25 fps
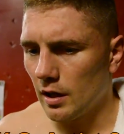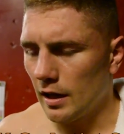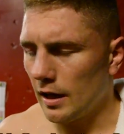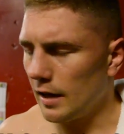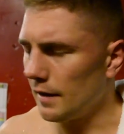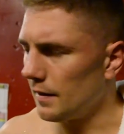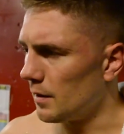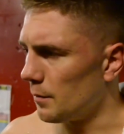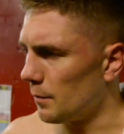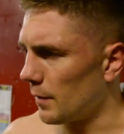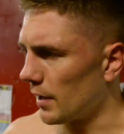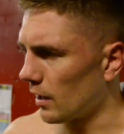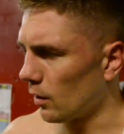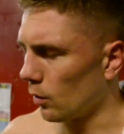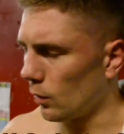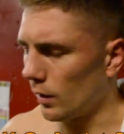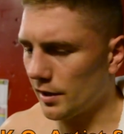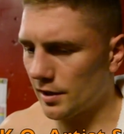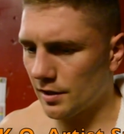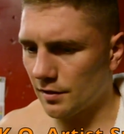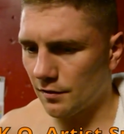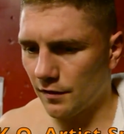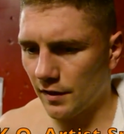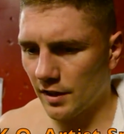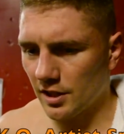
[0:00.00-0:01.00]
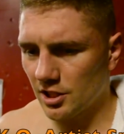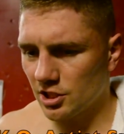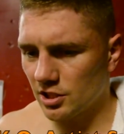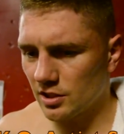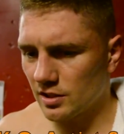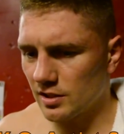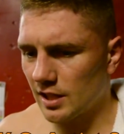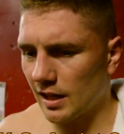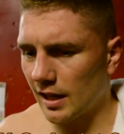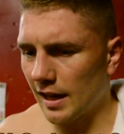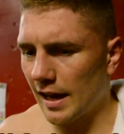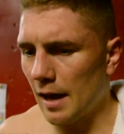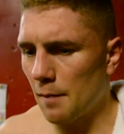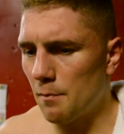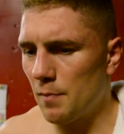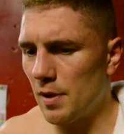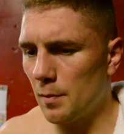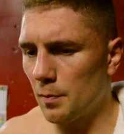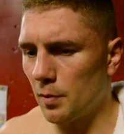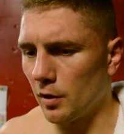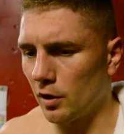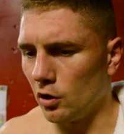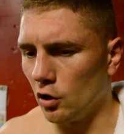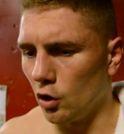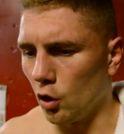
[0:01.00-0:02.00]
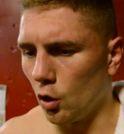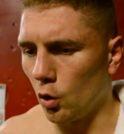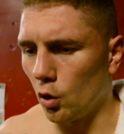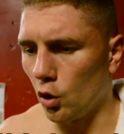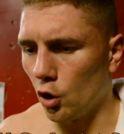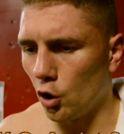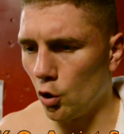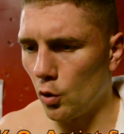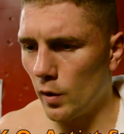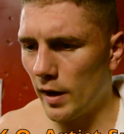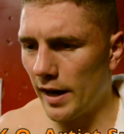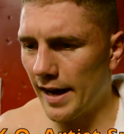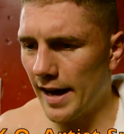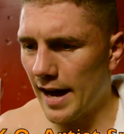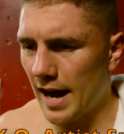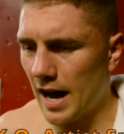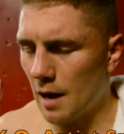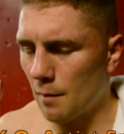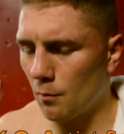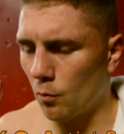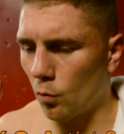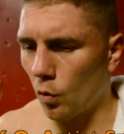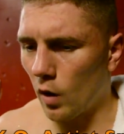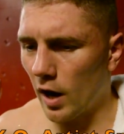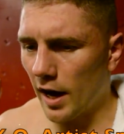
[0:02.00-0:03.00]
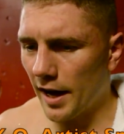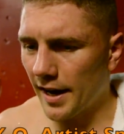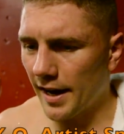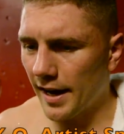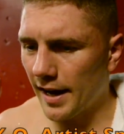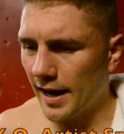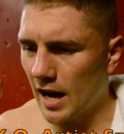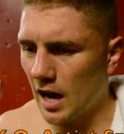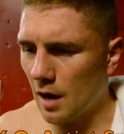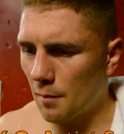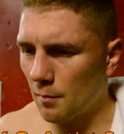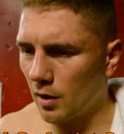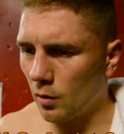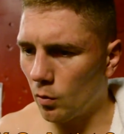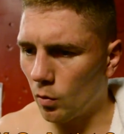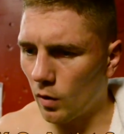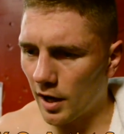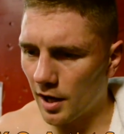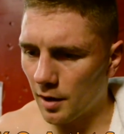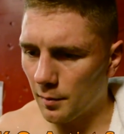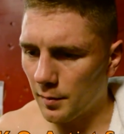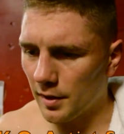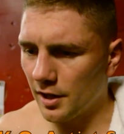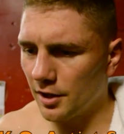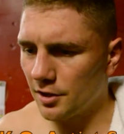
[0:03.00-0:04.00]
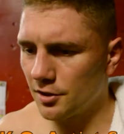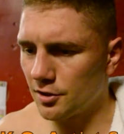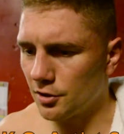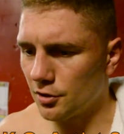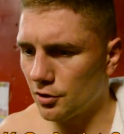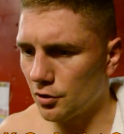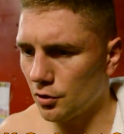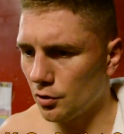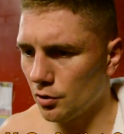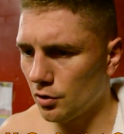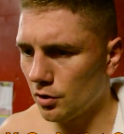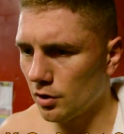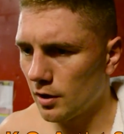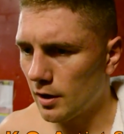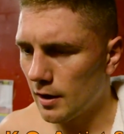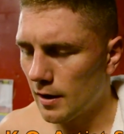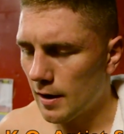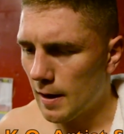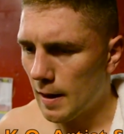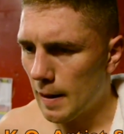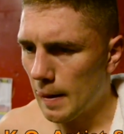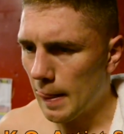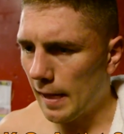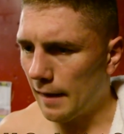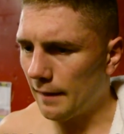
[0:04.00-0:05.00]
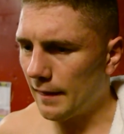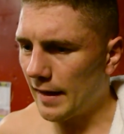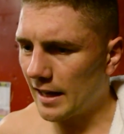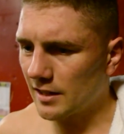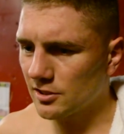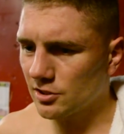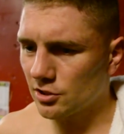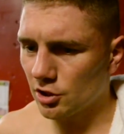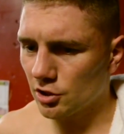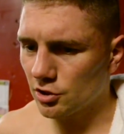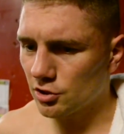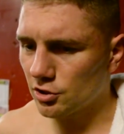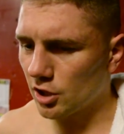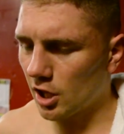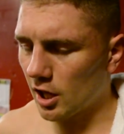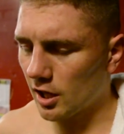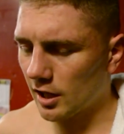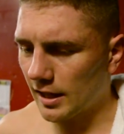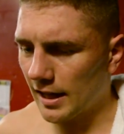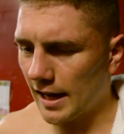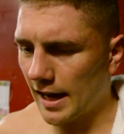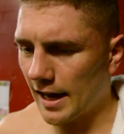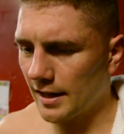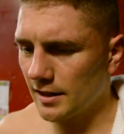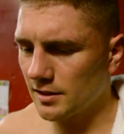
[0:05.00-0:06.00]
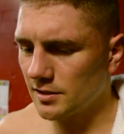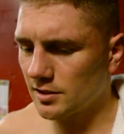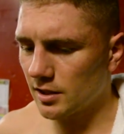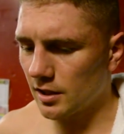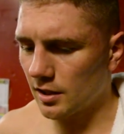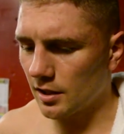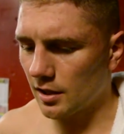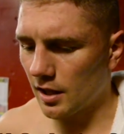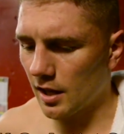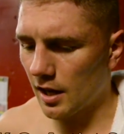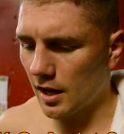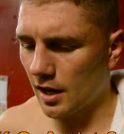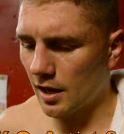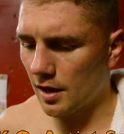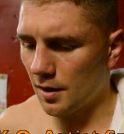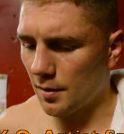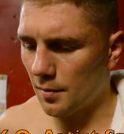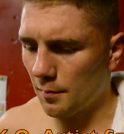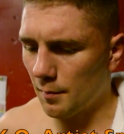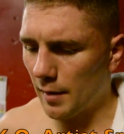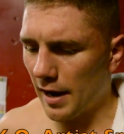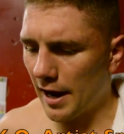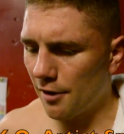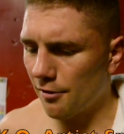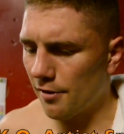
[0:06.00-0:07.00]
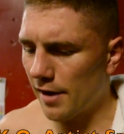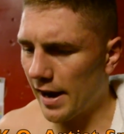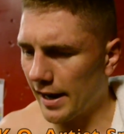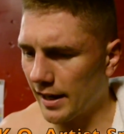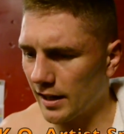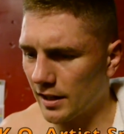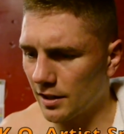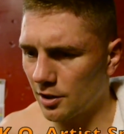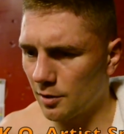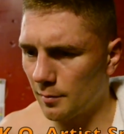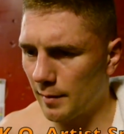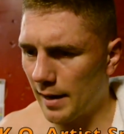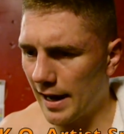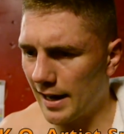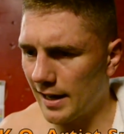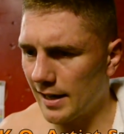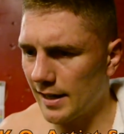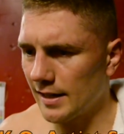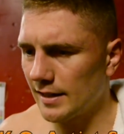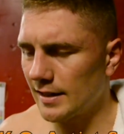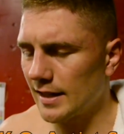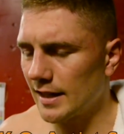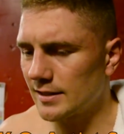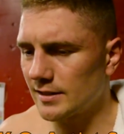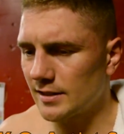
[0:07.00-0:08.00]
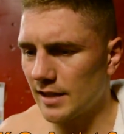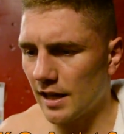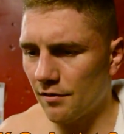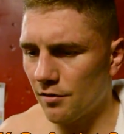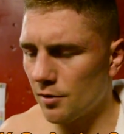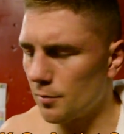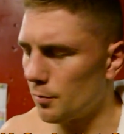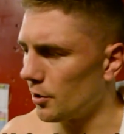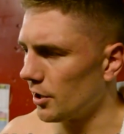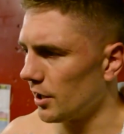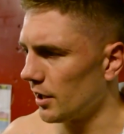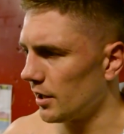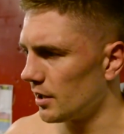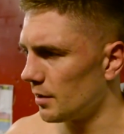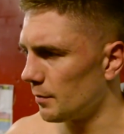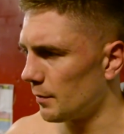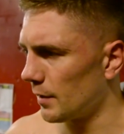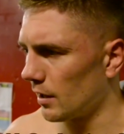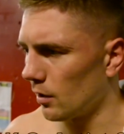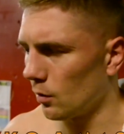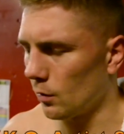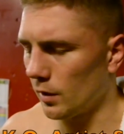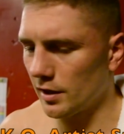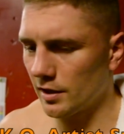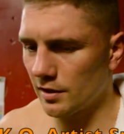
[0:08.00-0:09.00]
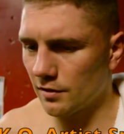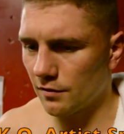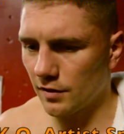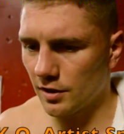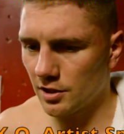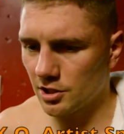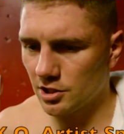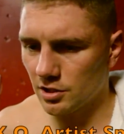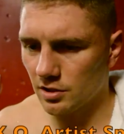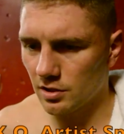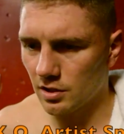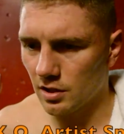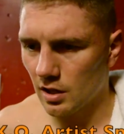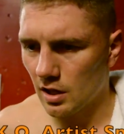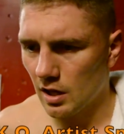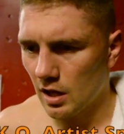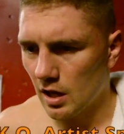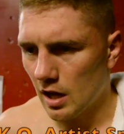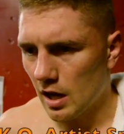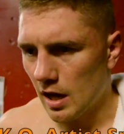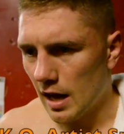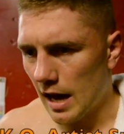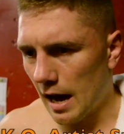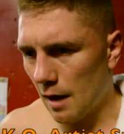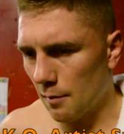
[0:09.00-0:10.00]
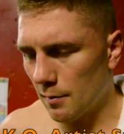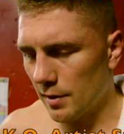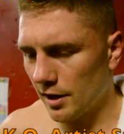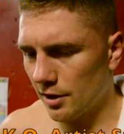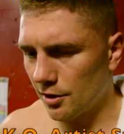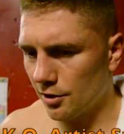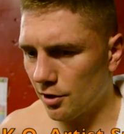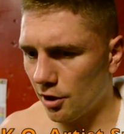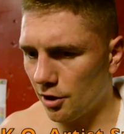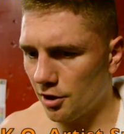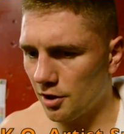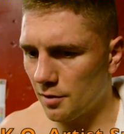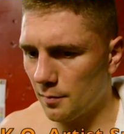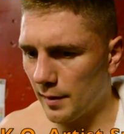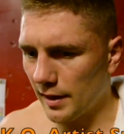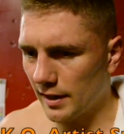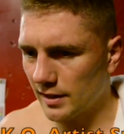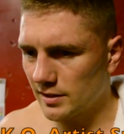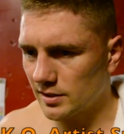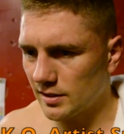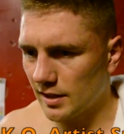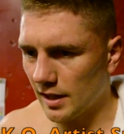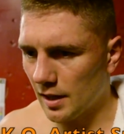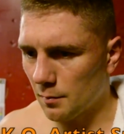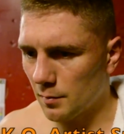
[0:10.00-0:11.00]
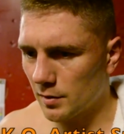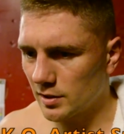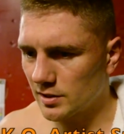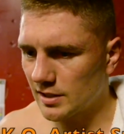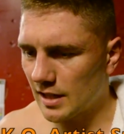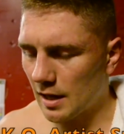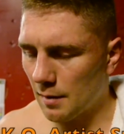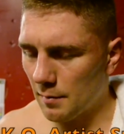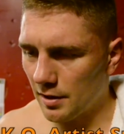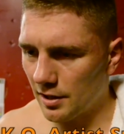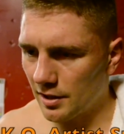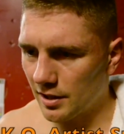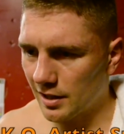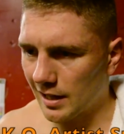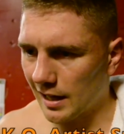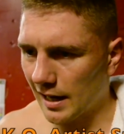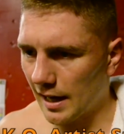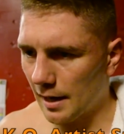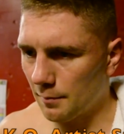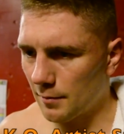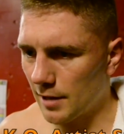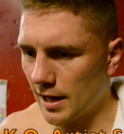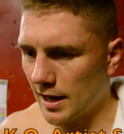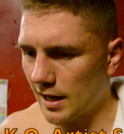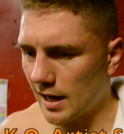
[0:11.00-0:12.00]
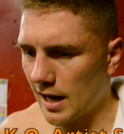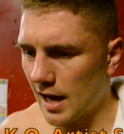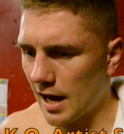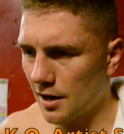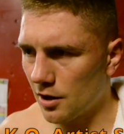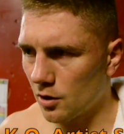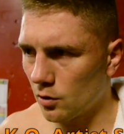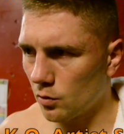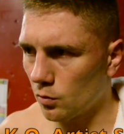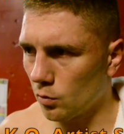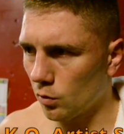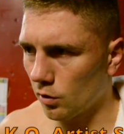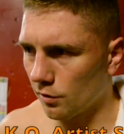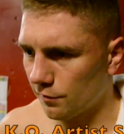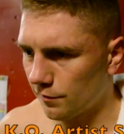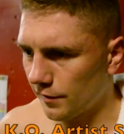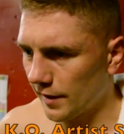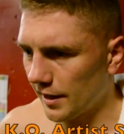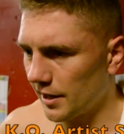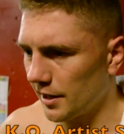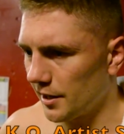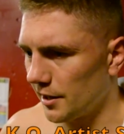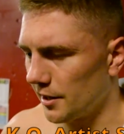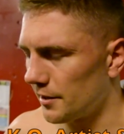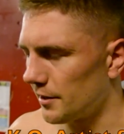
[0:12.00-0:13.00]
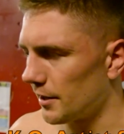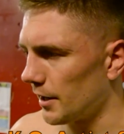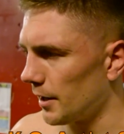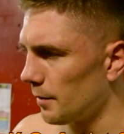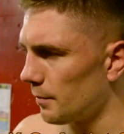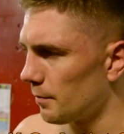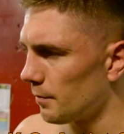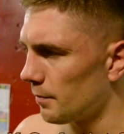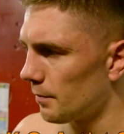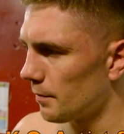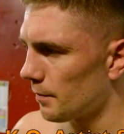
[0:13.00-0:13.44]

in the middleweight division, to let people know who I am, what I am, and what I'm here to do. And that's just not guys in my ranking or my league, that's everybody in the middleweight division. I'm here now to make statements, I'm here to climb that ladder one fight at a time.